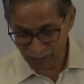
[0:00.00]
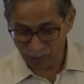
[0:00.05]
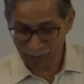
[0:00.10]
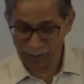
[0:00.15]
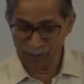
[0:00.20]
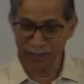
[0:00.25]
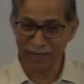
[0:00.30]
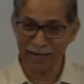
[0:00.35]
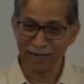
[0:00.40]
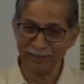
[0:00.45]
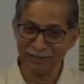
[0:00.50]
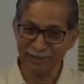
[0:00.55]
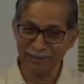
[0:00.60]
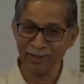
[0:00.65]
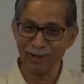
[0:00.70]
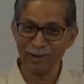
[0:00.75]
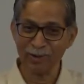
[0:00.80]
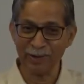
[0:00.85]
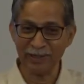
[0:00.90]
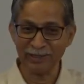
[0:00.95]
not only answered
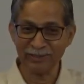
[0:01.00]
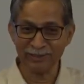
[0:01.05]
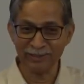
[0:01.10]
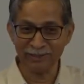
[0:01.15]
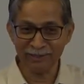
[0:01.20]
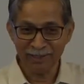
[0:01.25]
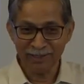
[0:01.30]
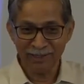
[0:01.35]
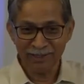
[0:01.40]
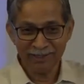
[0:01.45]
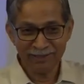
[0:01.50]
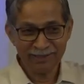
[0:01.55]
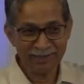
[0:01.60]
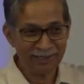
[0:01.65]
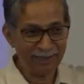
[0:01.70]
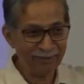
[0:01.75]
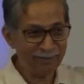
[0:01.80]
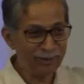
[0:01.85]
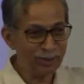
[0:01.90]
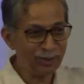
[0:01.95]
your question,
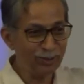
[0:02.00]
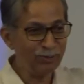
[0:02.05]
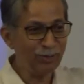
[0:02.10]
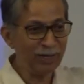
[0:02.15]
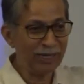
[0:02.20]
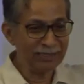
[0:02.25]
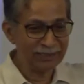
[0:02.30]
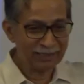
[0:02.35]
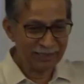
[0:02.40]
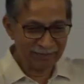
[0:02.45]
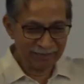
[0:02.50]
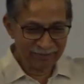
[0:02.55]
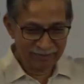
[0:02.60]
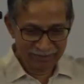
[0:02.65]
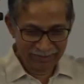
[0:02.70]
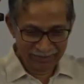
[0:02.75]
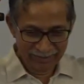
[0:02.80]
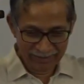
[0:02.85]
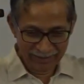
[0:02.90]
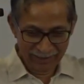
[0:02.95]
some tube lights have
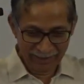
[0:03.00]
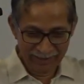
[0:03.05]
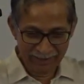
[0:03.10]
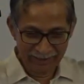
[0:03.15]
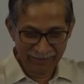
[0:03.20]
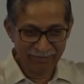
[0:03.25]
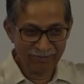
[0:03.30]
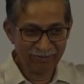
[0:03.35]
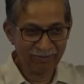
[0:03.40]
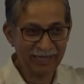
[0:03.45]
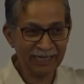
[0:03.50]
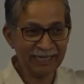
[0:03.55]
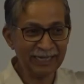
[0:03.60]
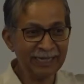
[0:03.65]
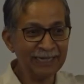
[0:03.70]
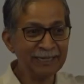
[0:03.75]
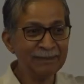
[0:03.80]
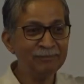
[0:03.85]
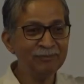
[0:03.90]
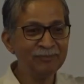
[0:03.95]
started
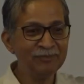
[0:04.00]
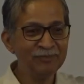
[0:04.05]
flickering.